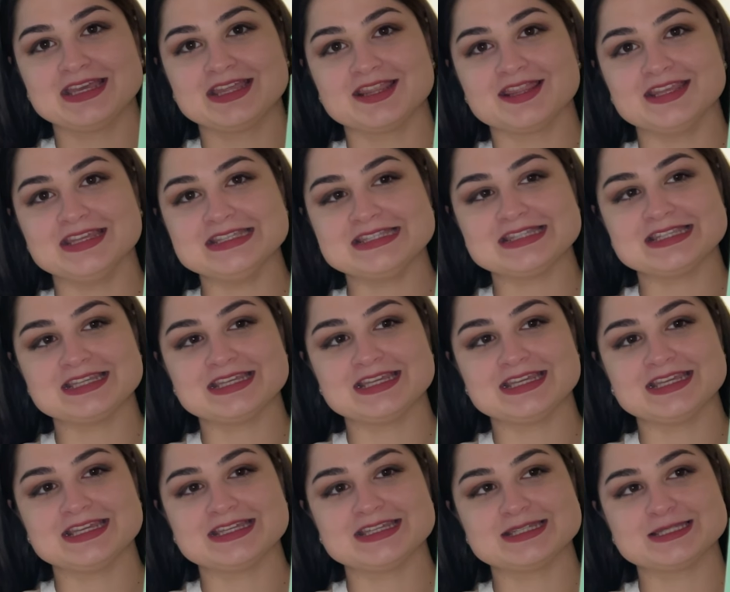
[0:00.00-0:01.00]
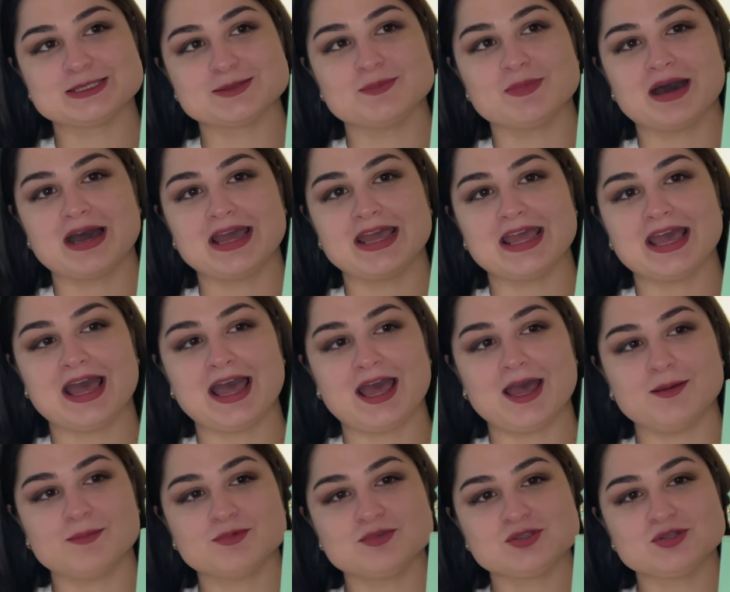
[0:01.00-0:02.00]
This is my
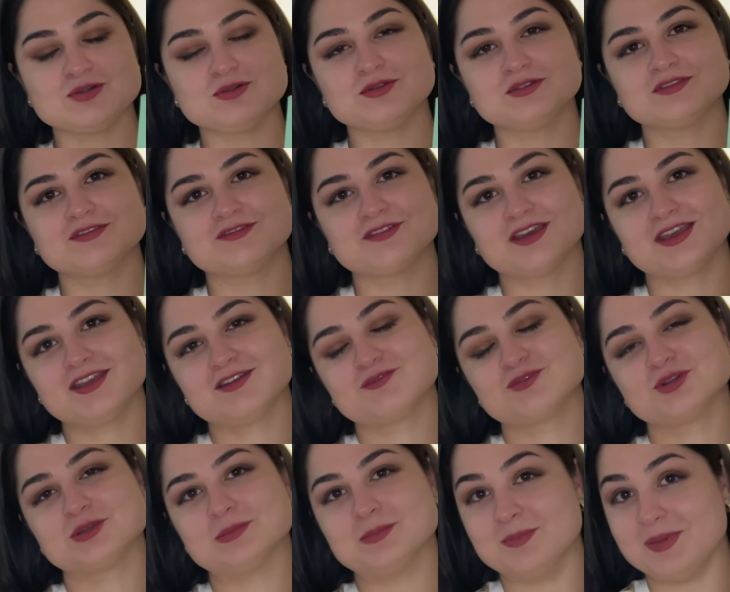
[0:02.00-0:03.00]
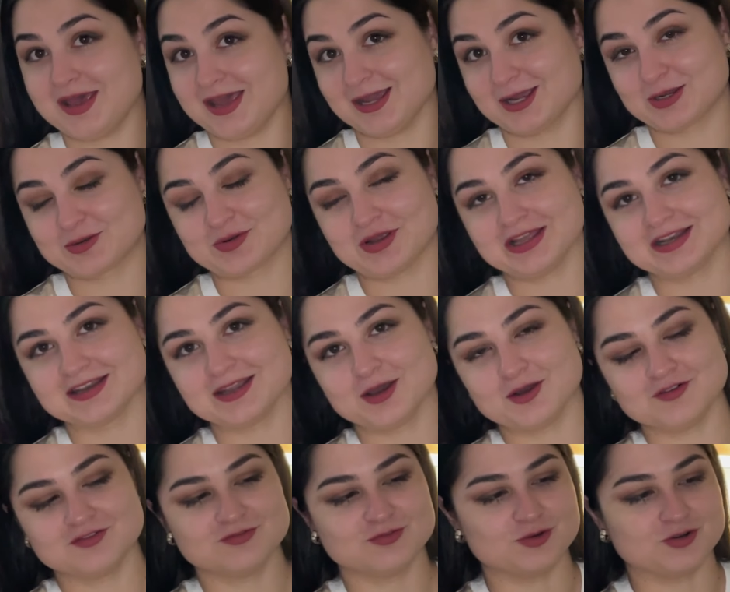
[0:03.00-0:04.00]
absolute favorite bag right
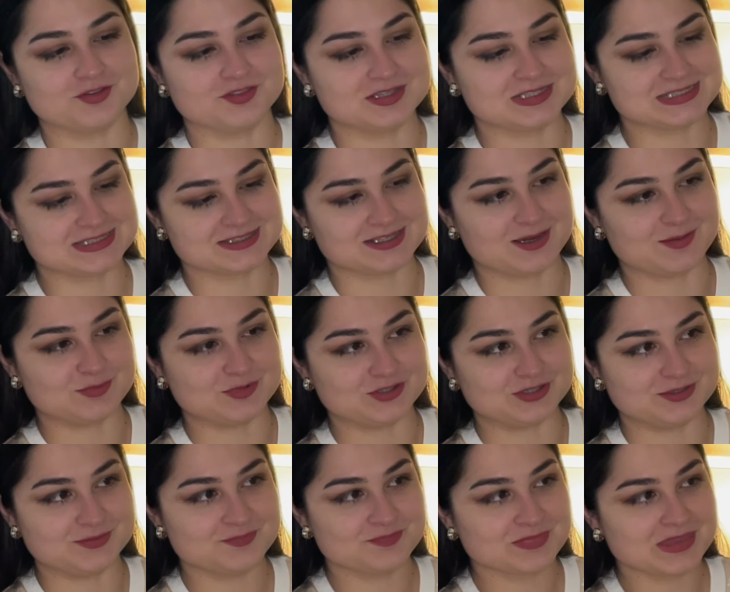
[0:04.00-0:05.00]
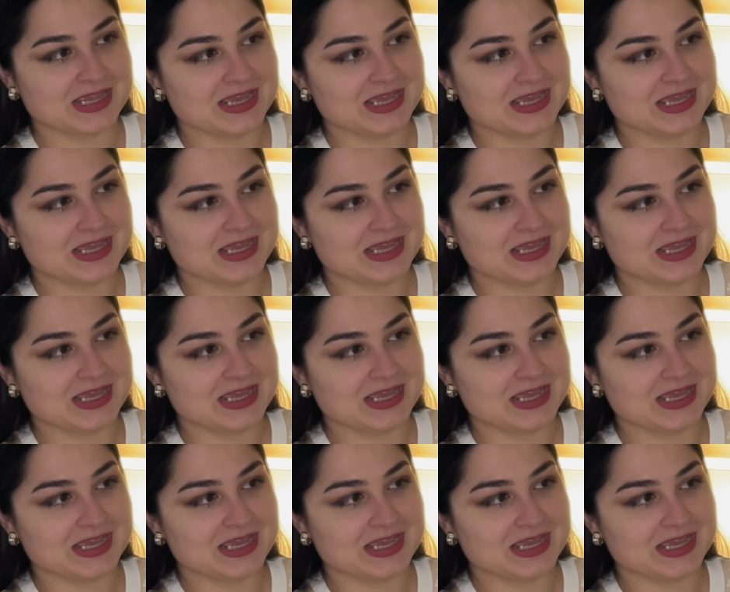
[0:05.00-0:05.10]
now for the summer.